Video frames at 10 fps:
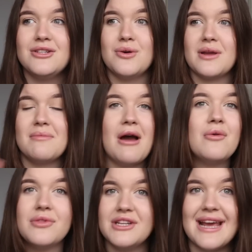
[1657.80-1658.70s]
talking about
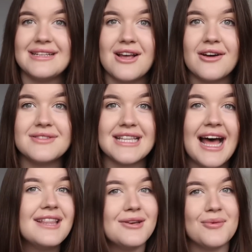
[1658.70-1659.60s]
all the days after
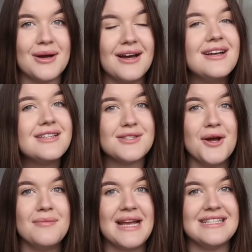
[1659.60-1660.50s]
that were so
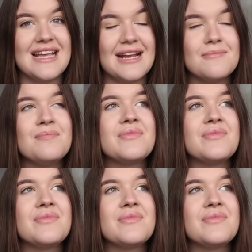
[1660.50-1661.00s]
amazing.